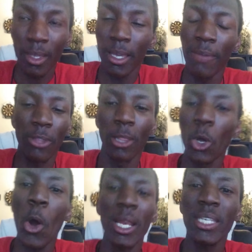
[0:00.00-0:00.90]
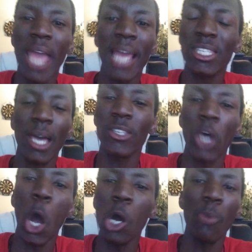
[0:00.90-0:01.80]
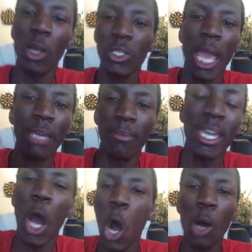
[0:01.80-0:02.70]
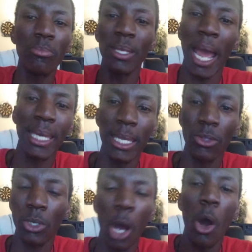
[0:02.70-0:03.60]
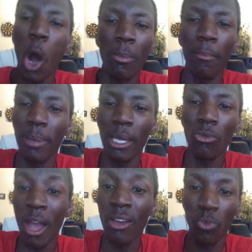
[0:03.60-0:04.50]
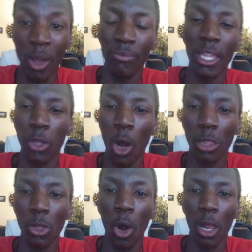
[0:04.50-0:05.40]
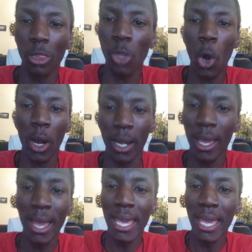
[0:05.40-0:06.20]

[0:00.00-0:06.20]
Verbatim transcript: If the Lord takes us home or take me home, then I get to go home and be with, with the Lord, Lord, Lord.